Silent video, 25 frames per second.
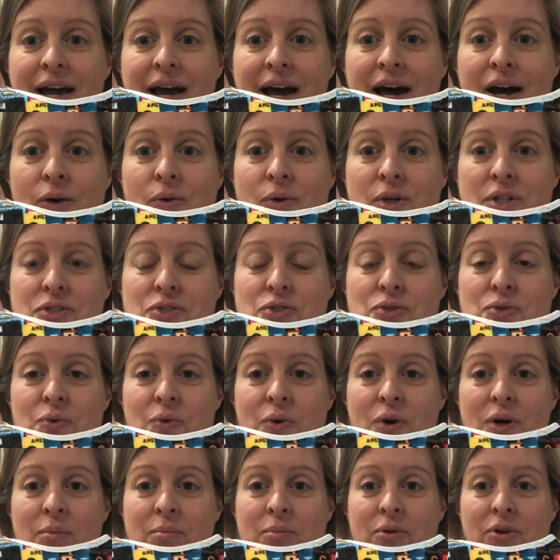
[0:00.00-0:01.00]
How
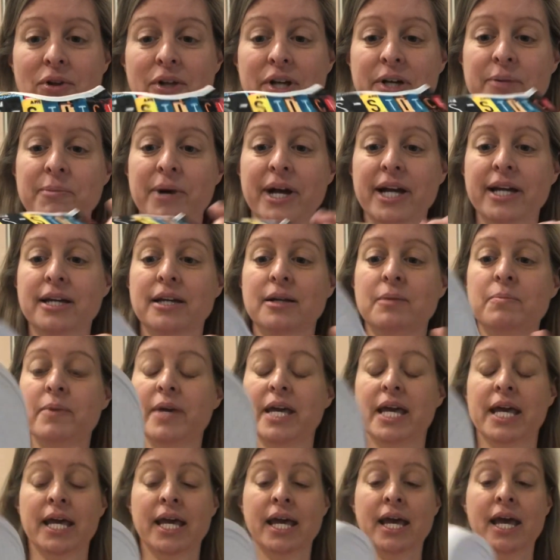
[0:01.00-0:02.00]
adorable am I gonna
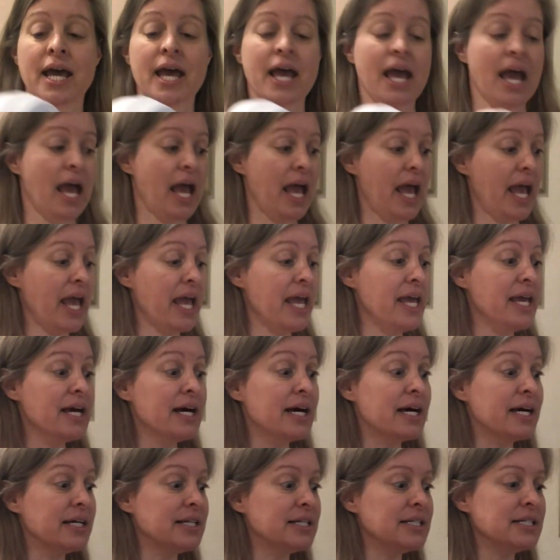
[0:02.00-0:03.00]
be?
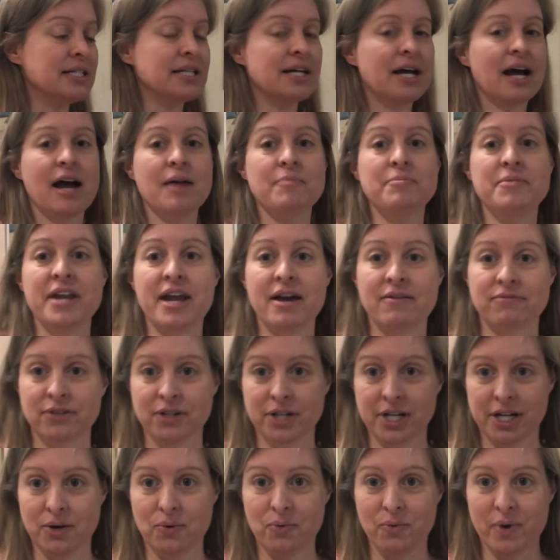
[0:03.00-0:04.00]
And I'm never
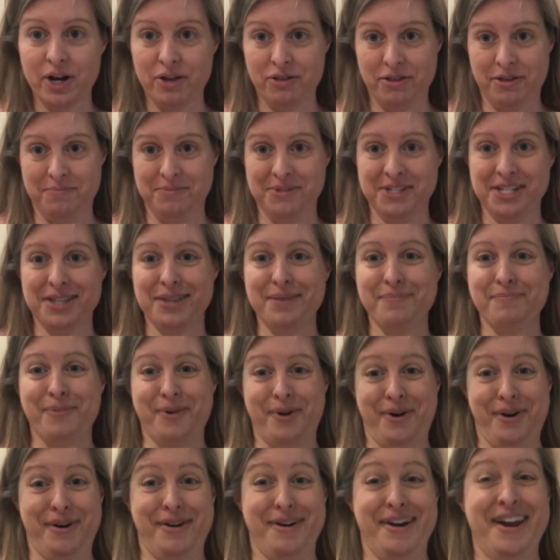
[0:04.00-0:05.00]
gonna wear them to the
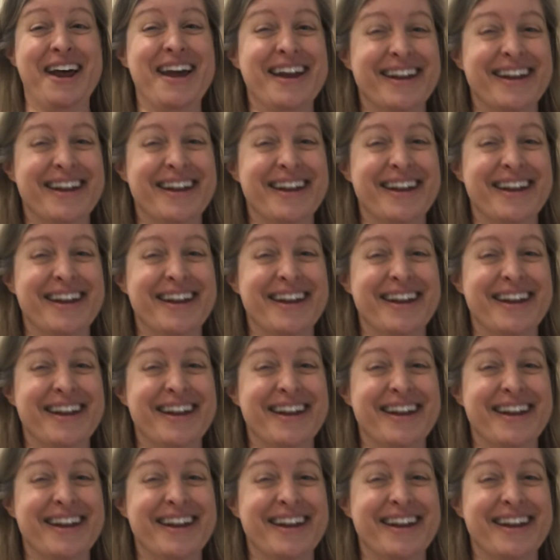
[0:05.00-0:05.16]
barn.